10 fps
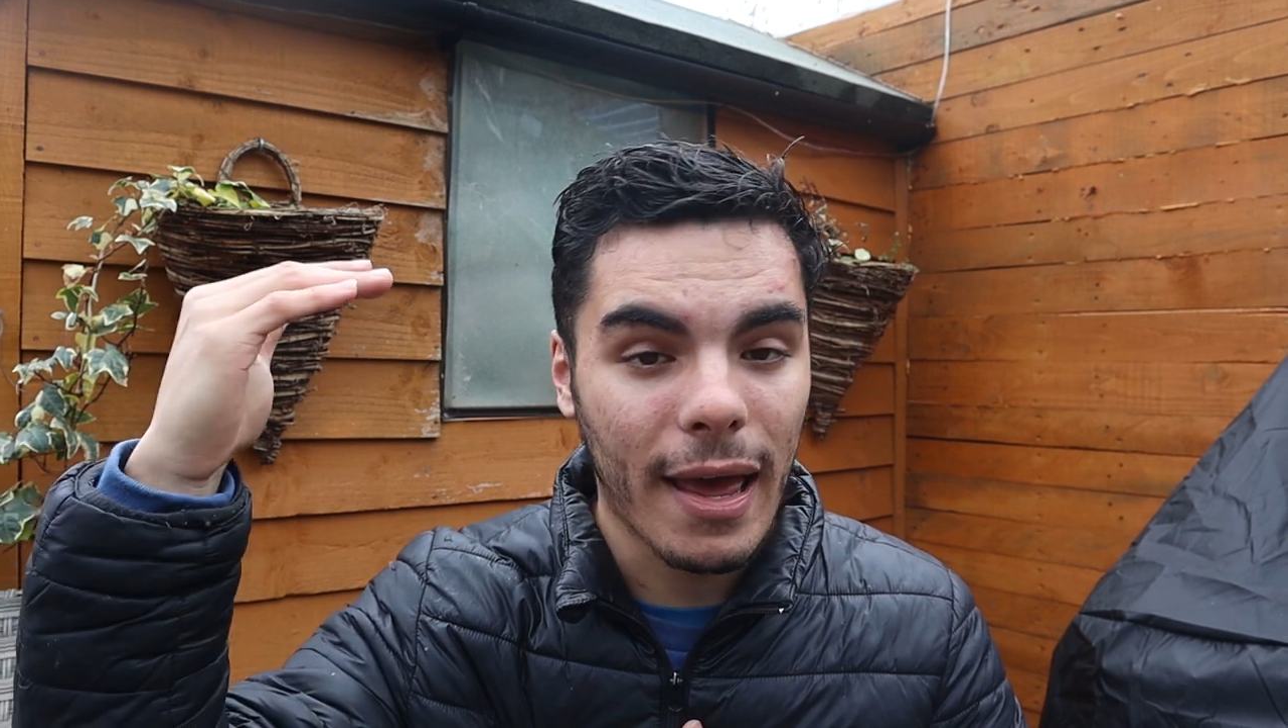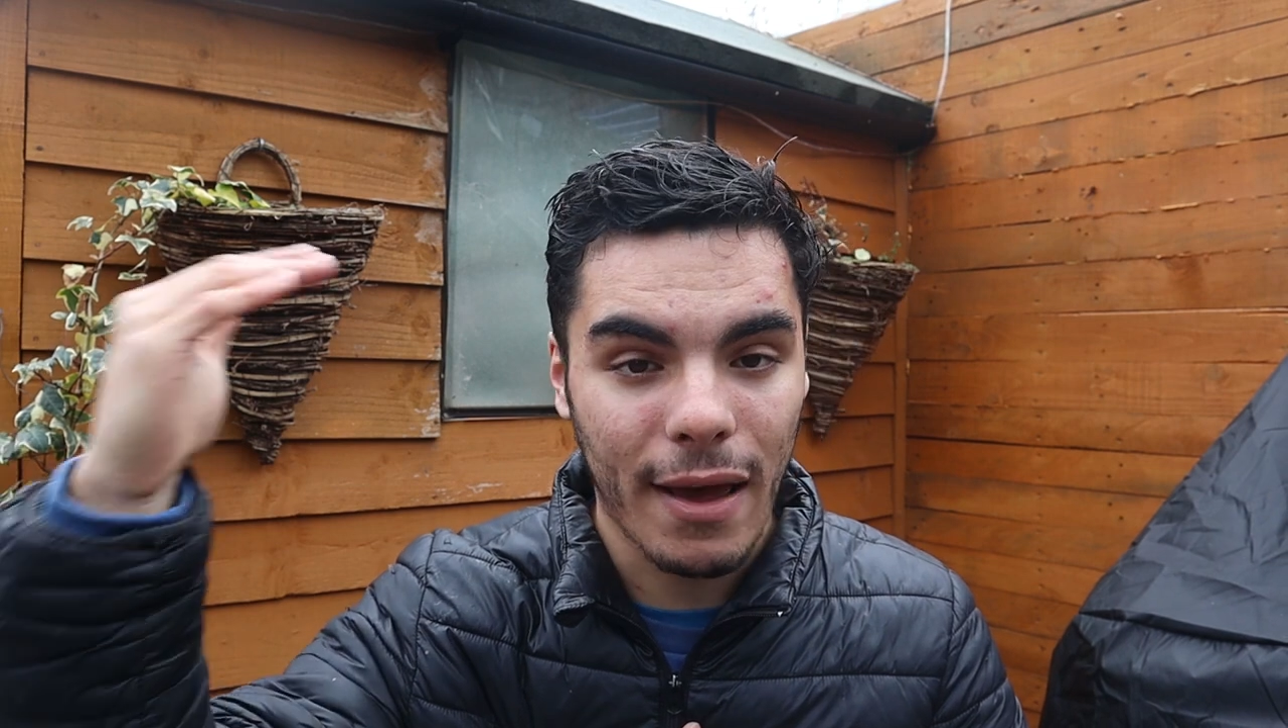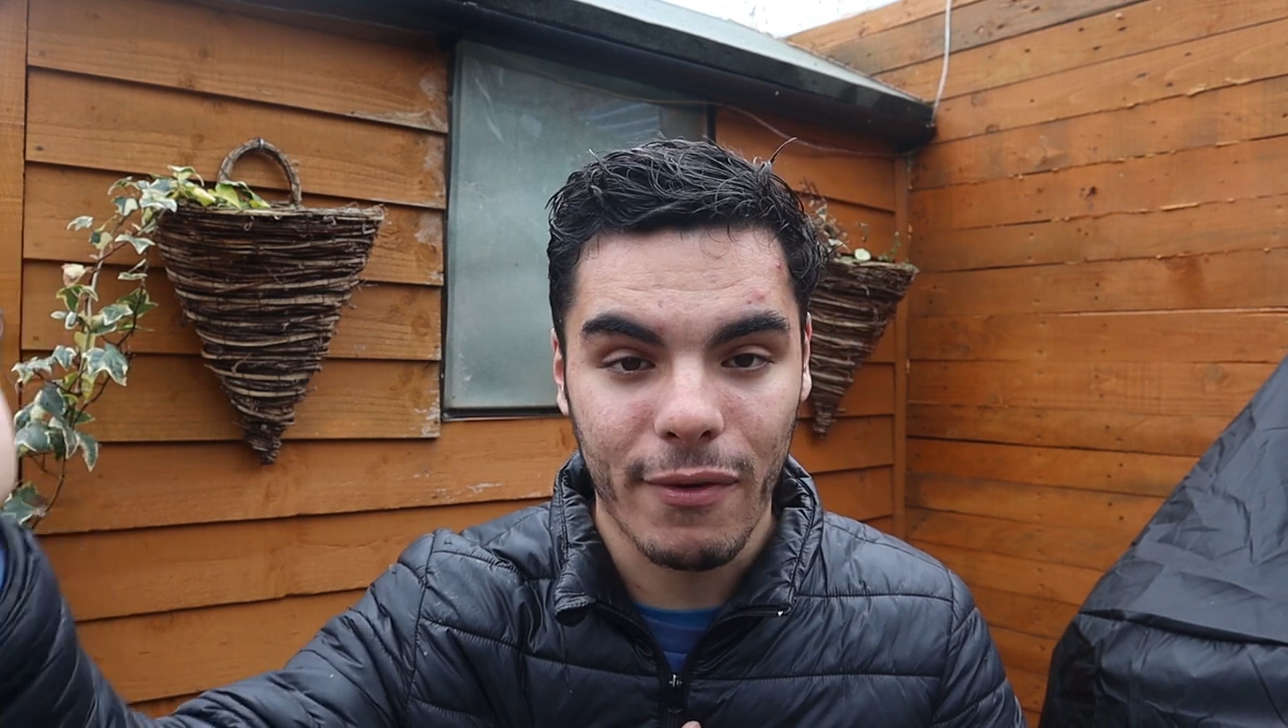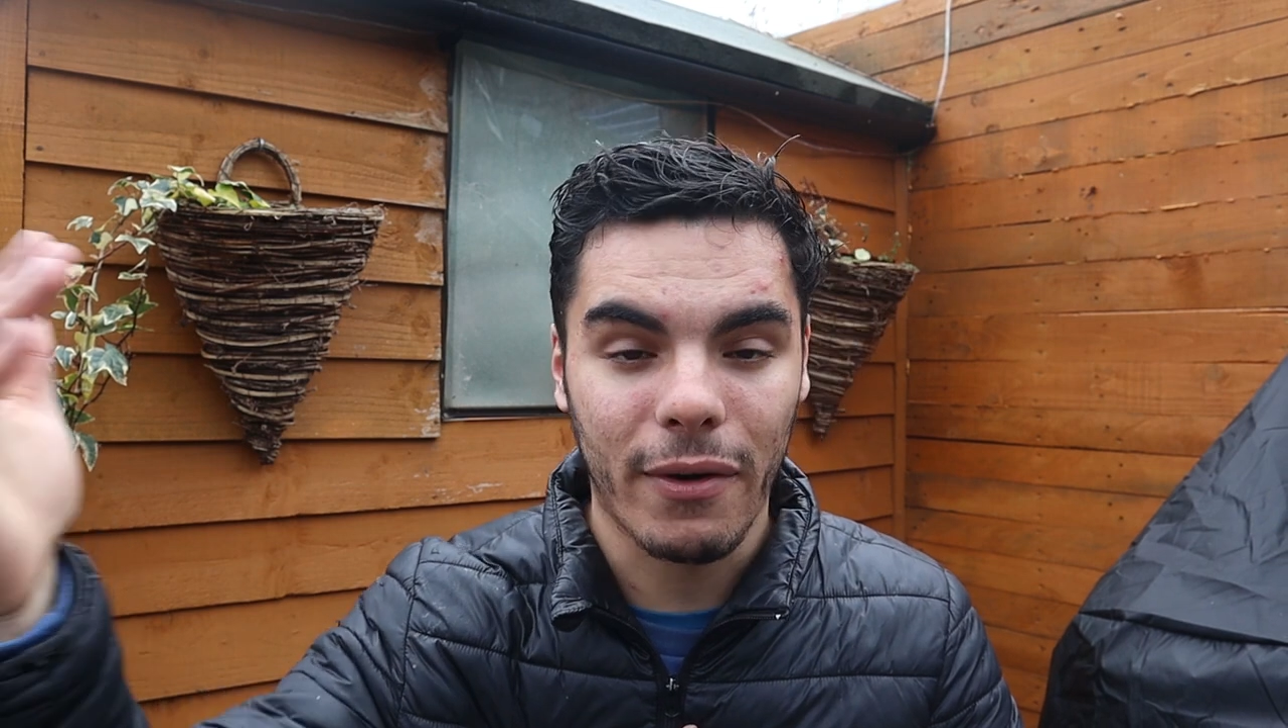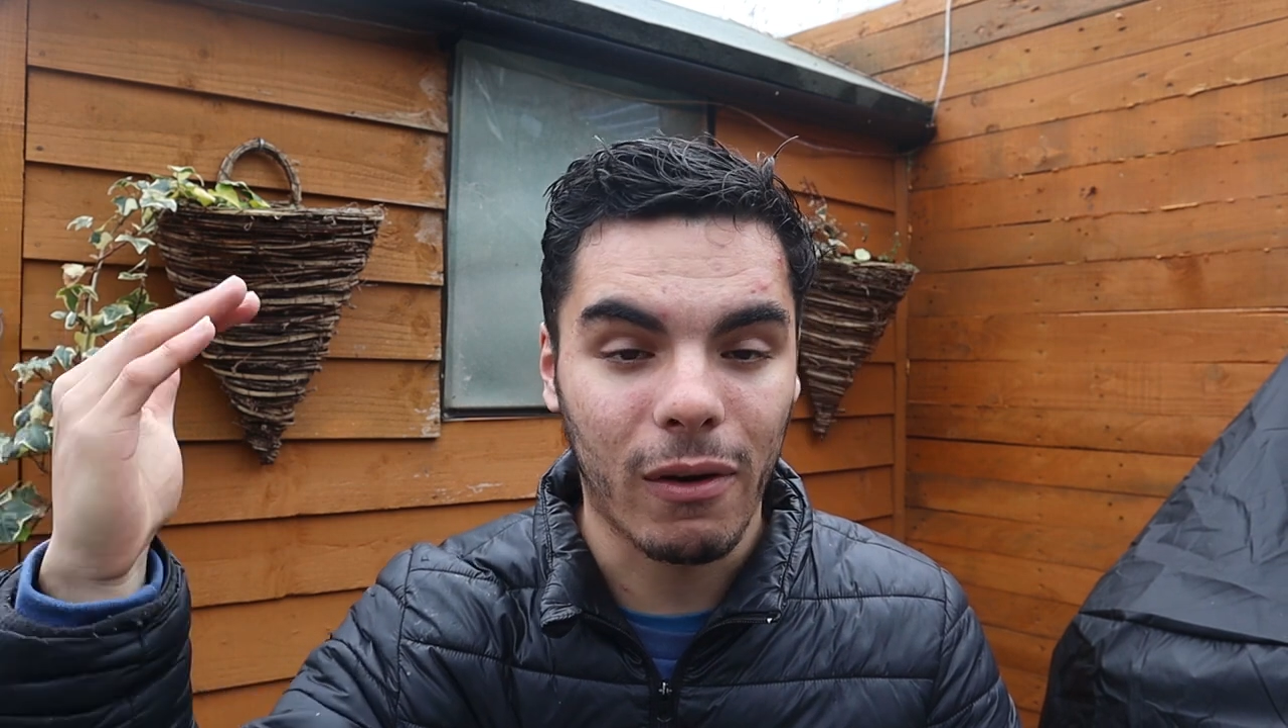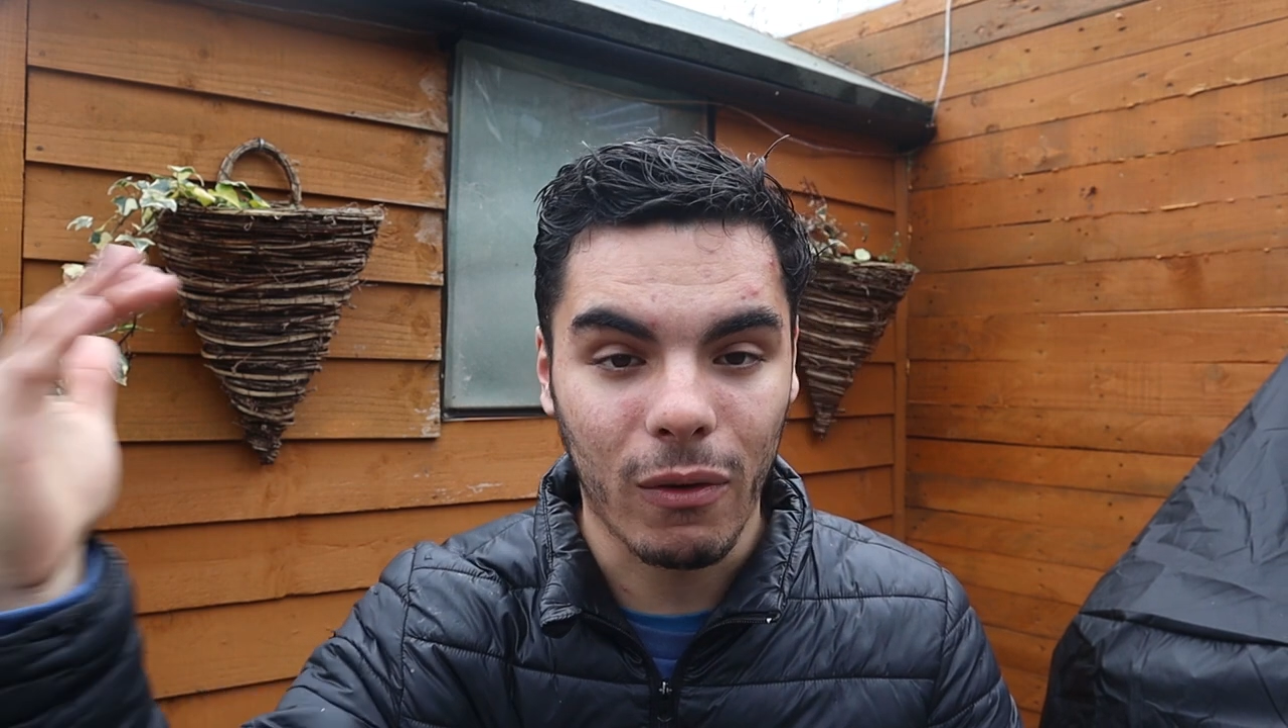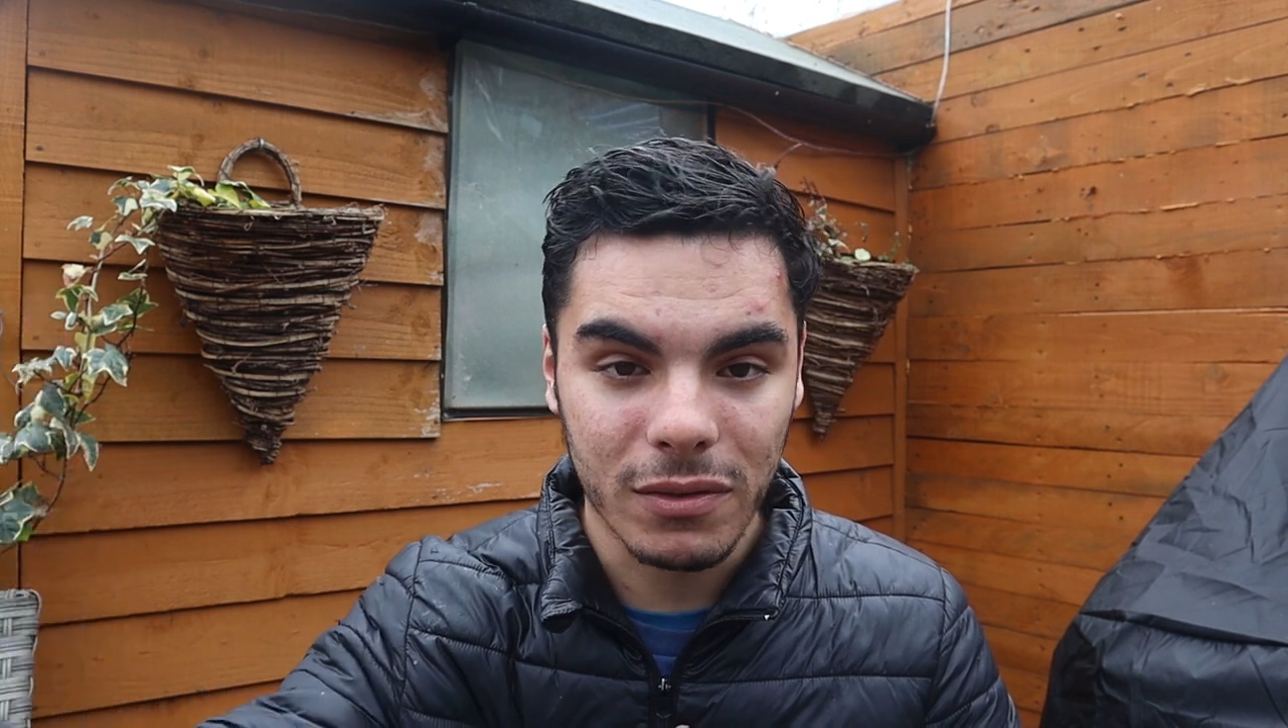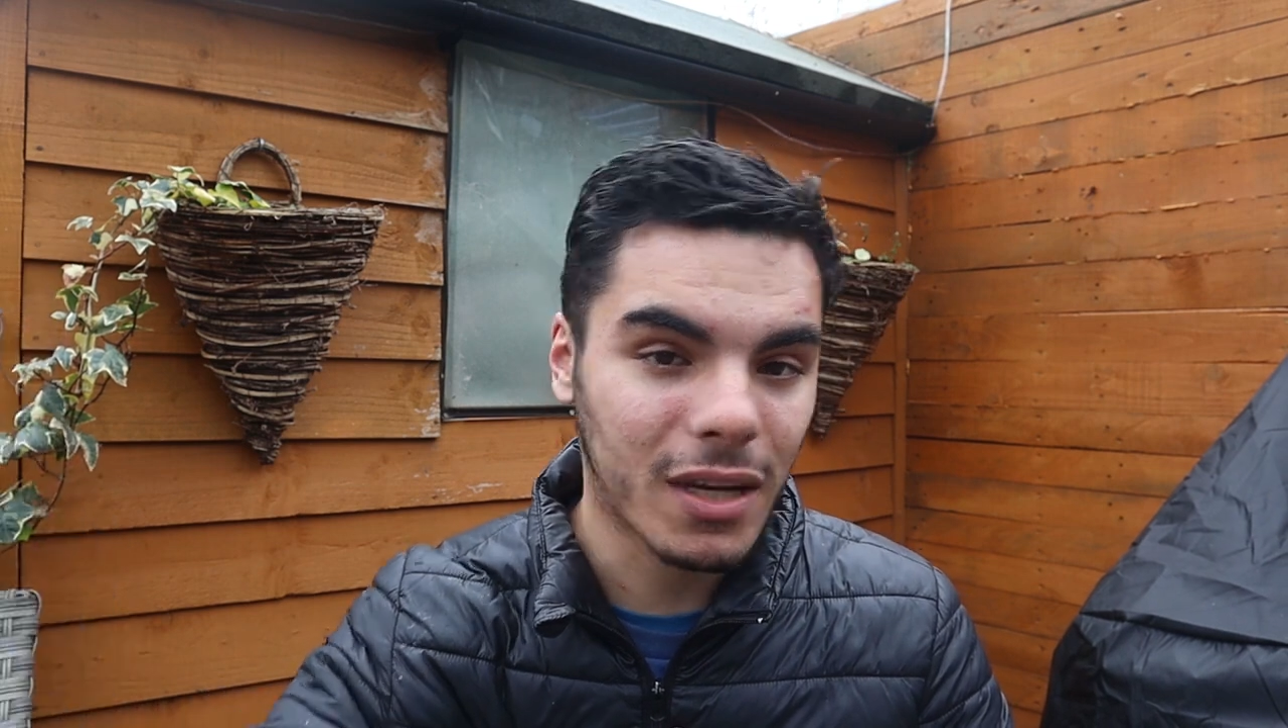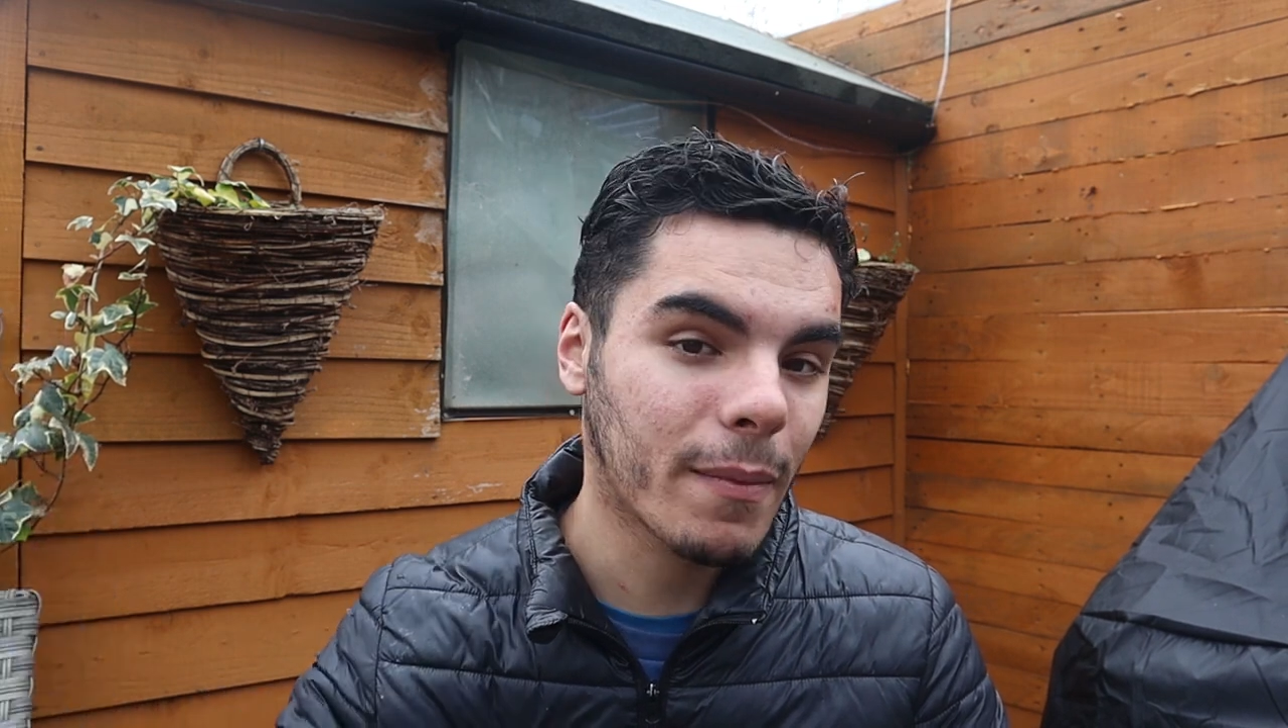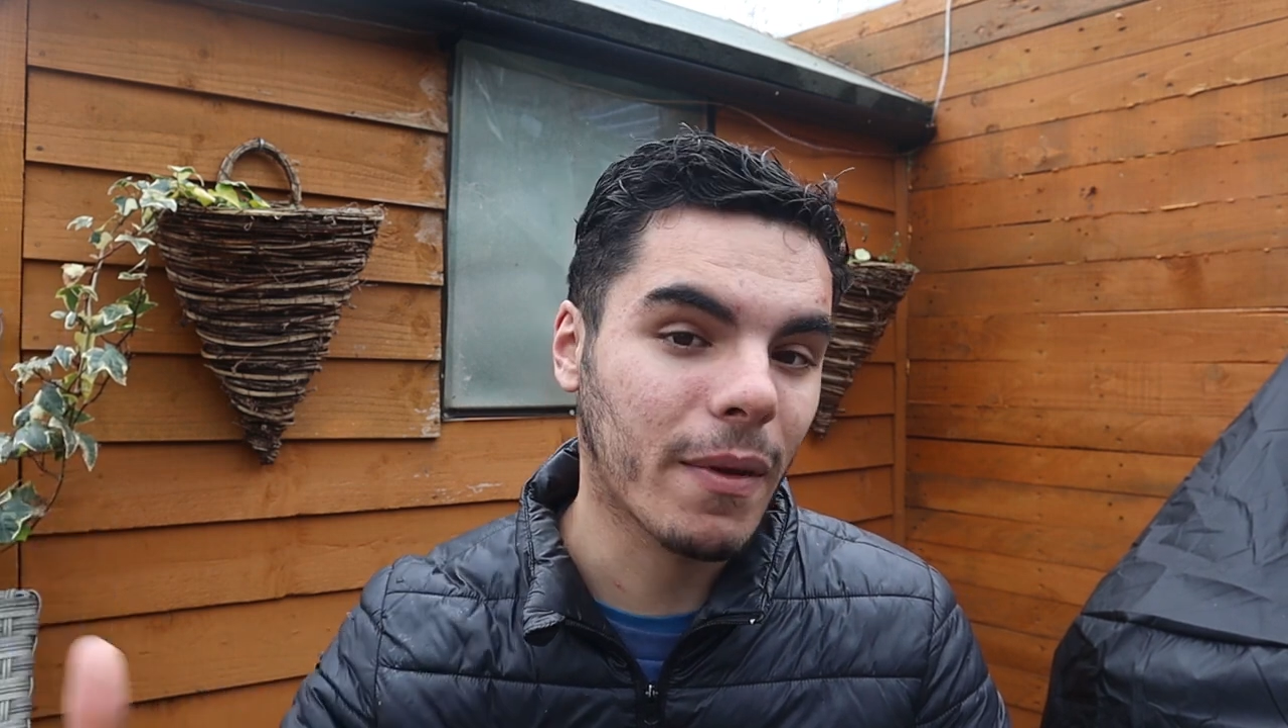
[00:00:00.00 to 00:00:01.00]
a very long
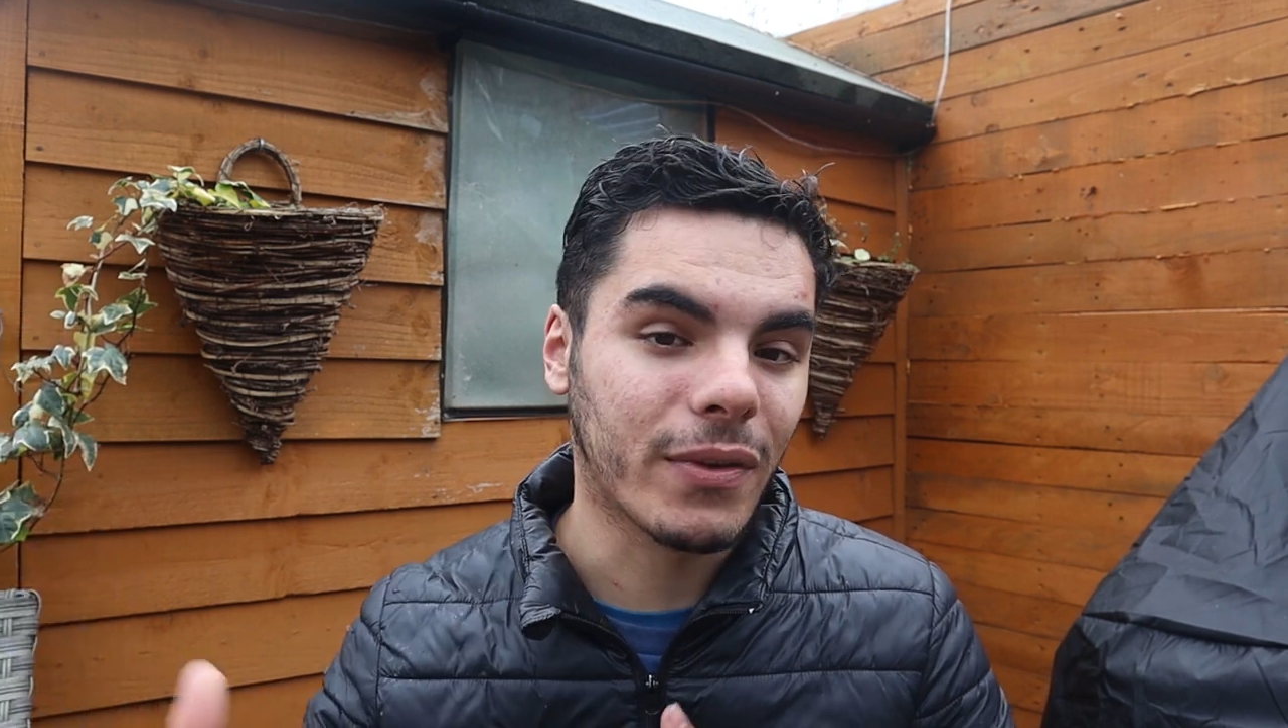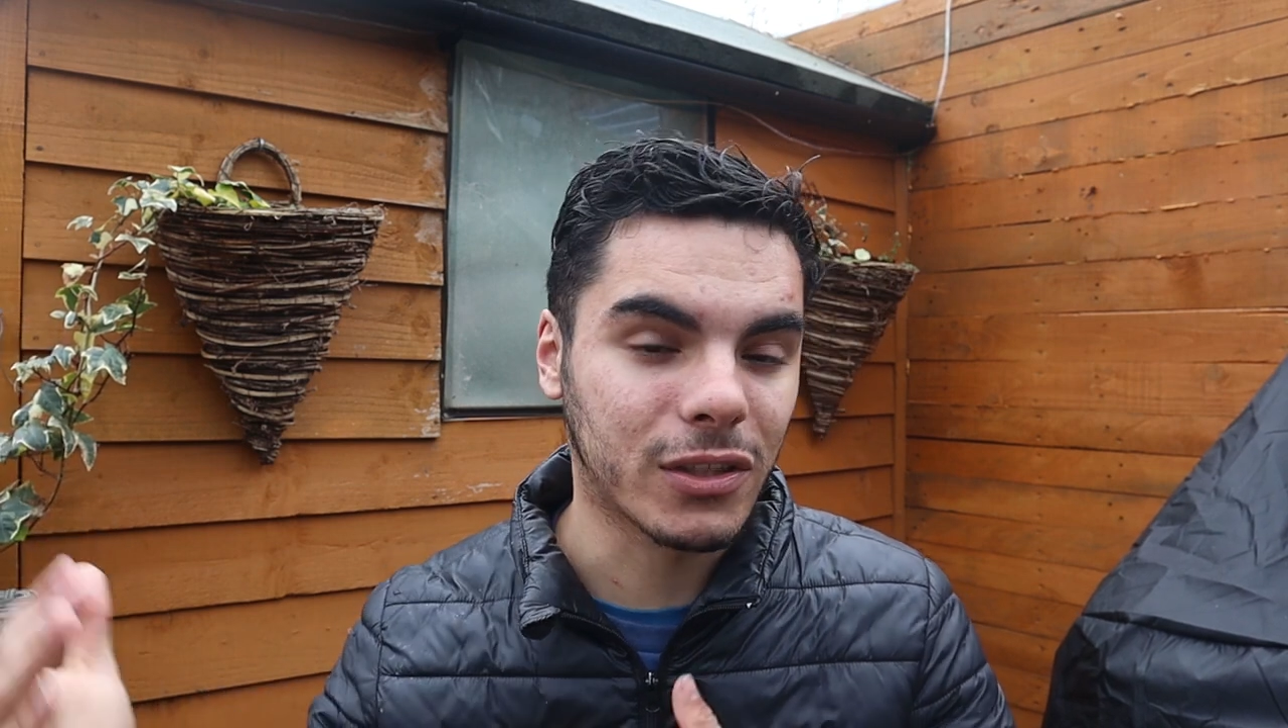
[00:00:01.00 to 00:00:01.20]
time if